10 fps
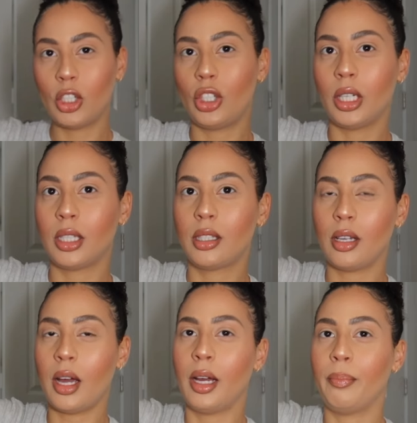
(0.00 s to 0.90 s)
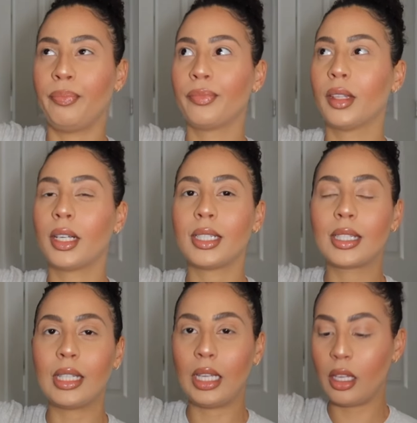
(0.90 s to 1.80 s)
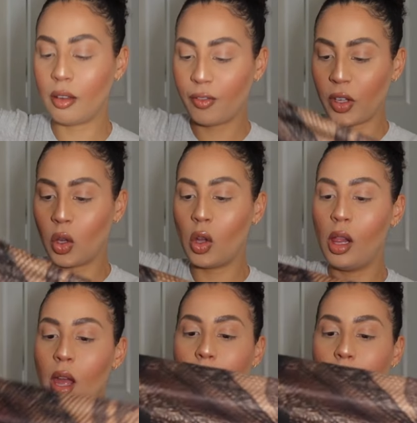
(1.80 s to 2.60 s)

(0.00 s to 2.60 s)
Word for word: It's just um, like a slinky feel